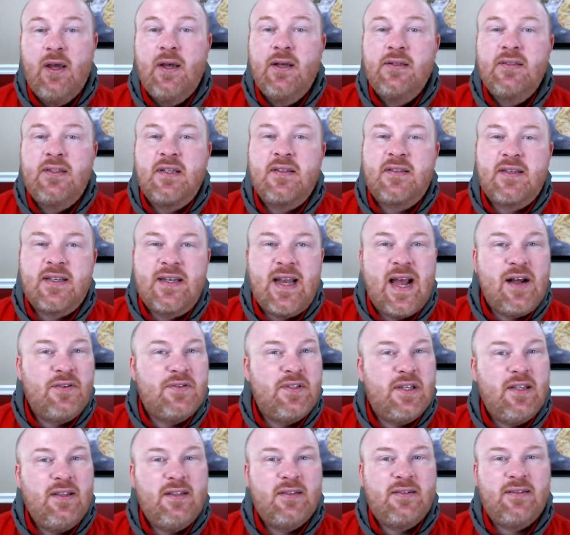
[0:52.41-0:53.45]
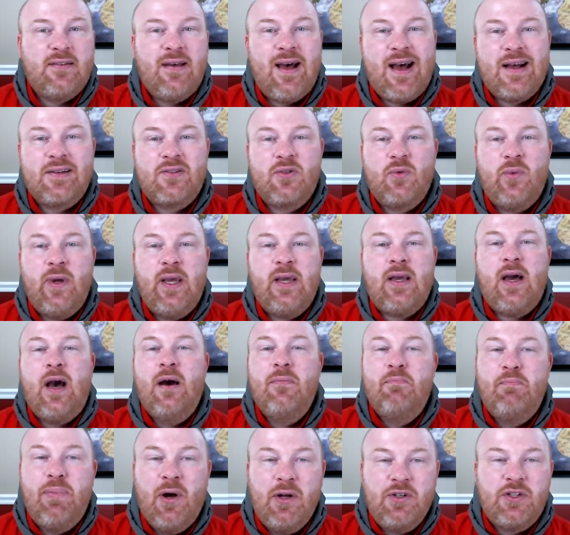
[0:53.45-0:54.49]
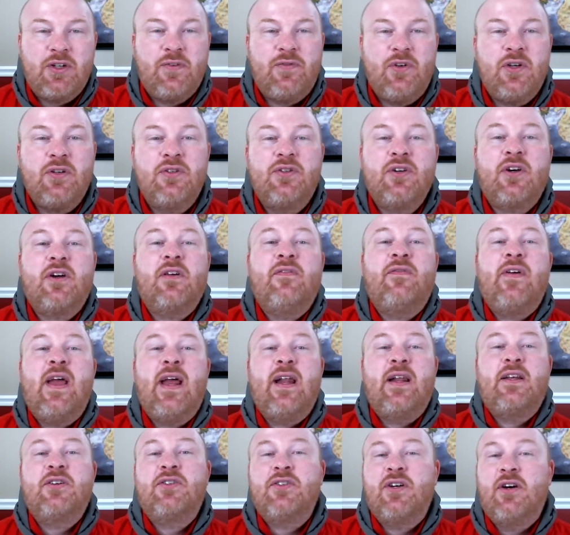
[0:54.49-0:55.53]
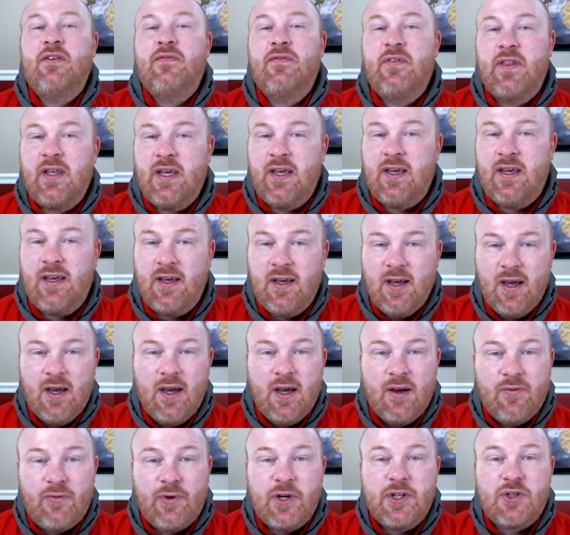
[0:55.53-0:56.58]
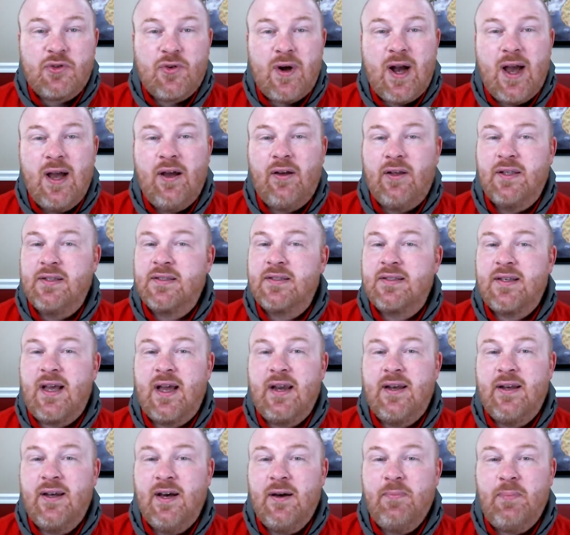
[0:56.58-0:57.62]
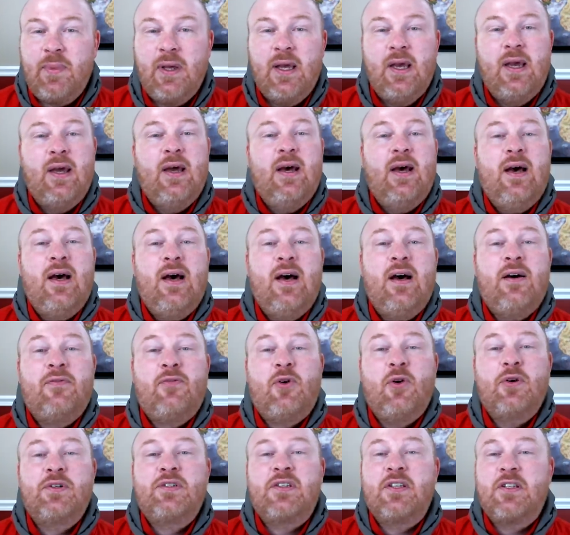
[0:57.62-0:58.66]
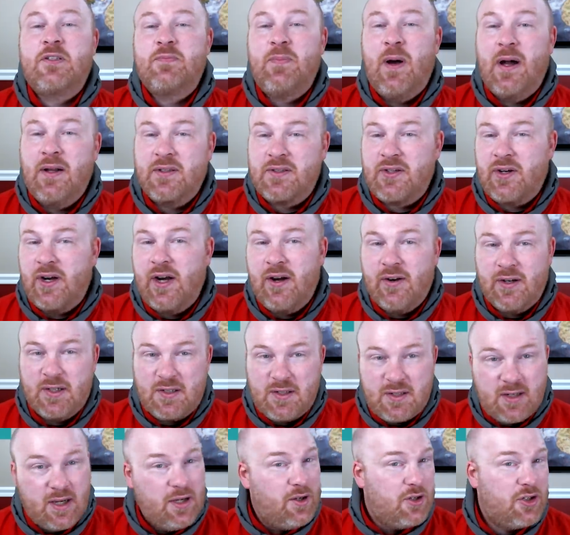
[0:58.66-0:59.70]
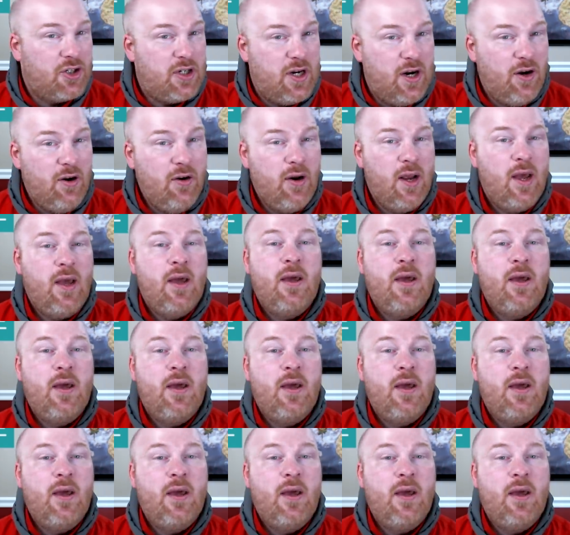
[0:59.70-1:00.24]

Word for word: Since announcing this last week, a bunch of you took advantage of the free trial and signed up. Of course, the sponsor here is Skillshare.